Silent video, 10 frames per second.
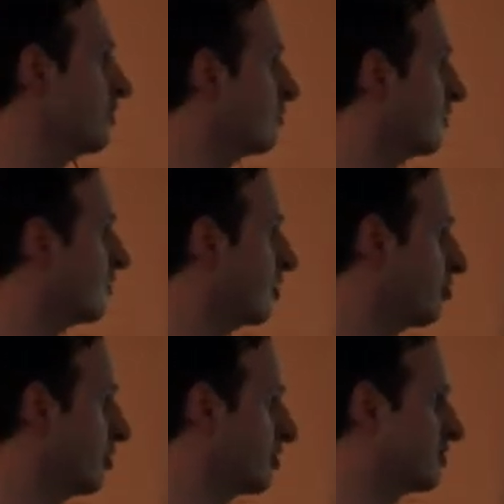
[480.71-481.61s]
with
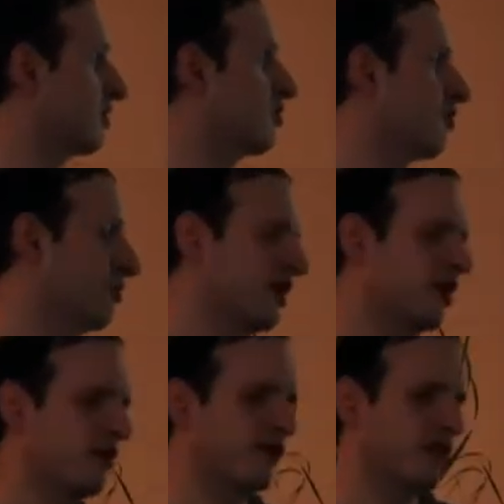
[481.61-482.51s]
DOSBox that you're
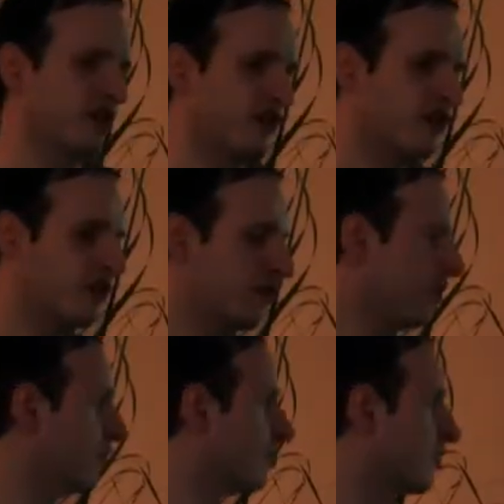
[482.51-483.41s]
familiar with, I think, if
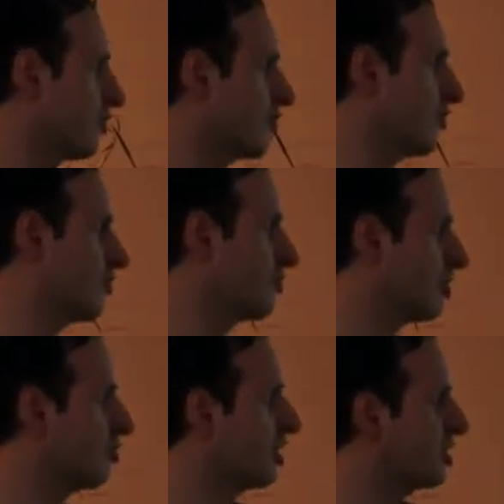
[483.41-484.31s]
you enjoy
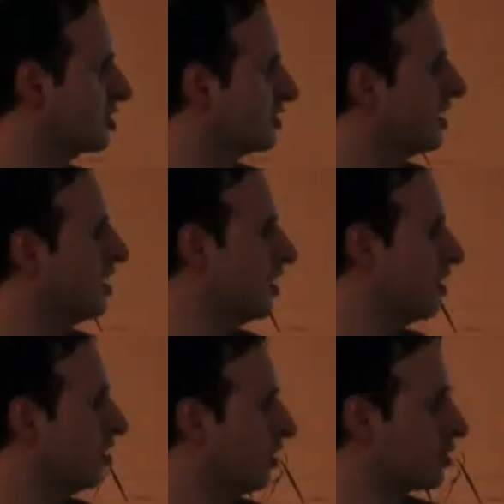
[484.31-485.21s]
emulation.
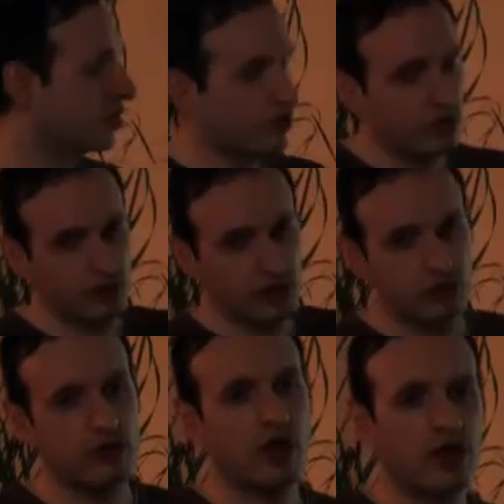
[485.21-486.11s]
Or
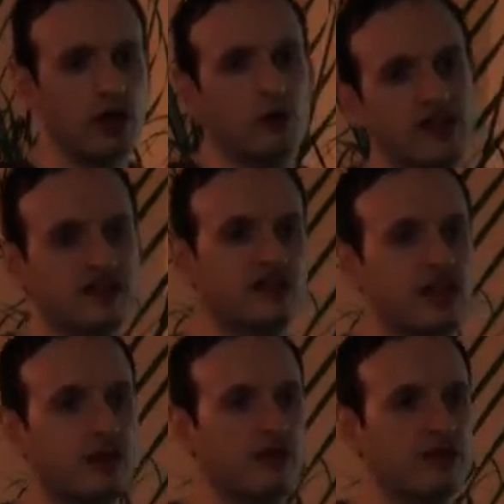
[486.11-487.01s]
QEMU, which
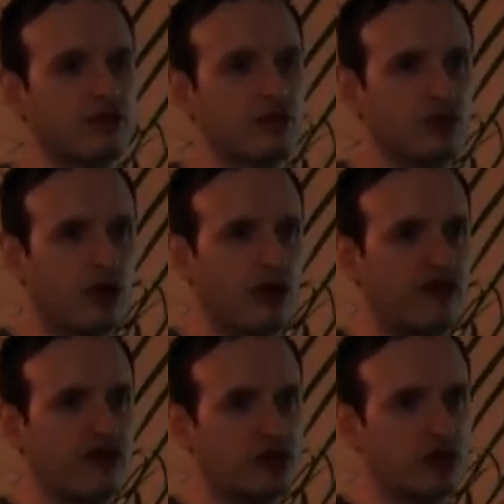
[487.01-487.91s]
enables you to do a
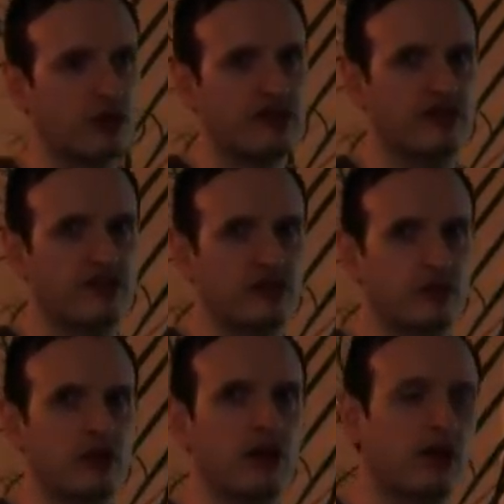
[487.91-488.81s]
virtual system
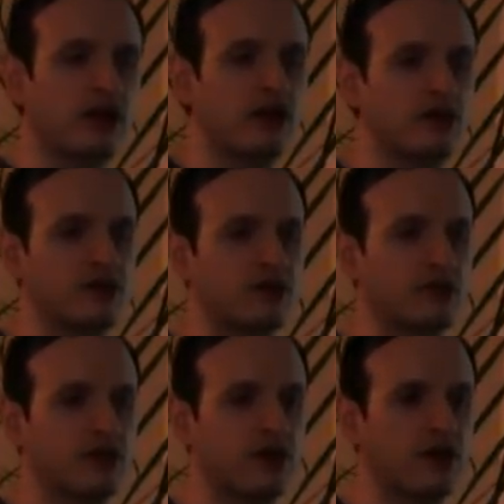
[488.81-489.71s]

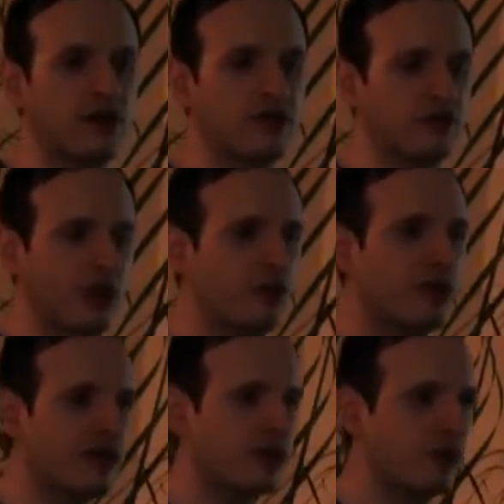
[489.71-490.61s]
to
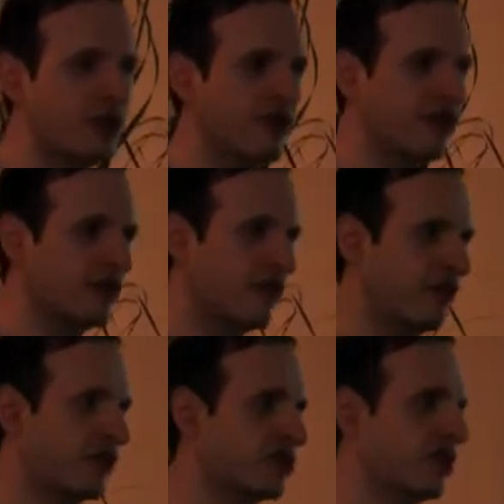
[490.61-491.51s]
emulate completely the
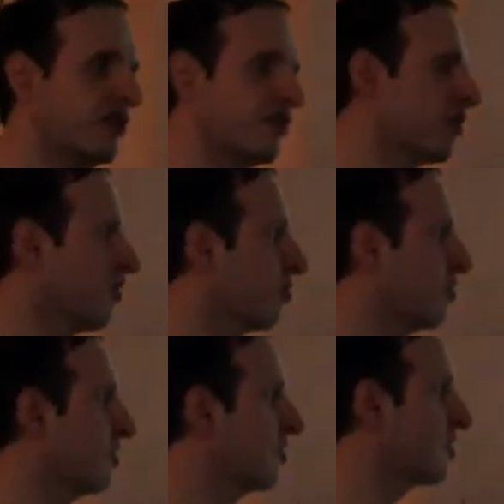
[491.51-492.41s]
functioning of the
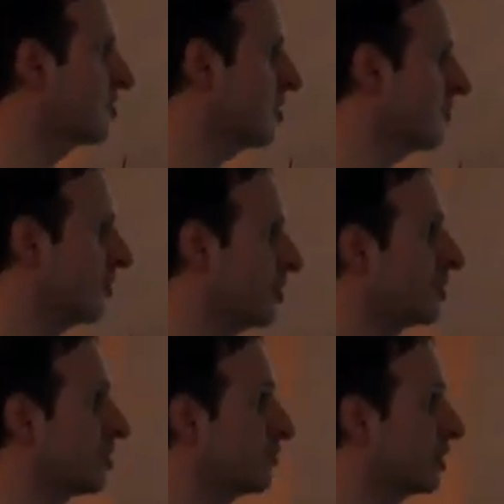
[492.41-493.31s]
PC itself, and you
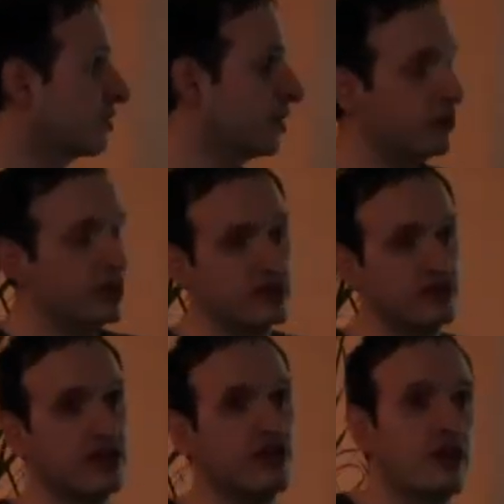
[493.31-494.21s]
can run actually Windows
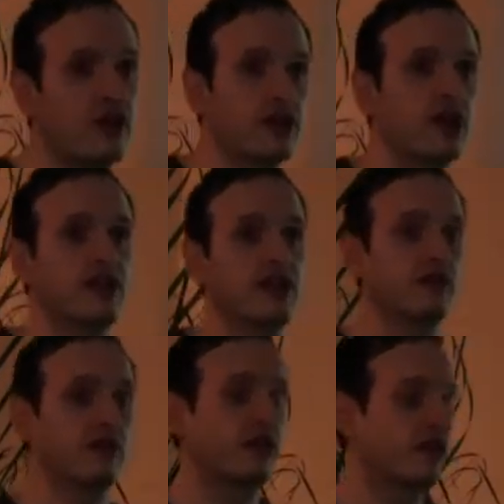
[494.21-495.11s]
95 or
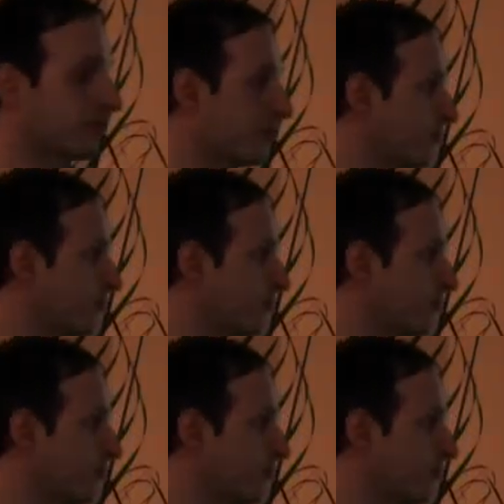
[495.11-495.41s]
98 with this.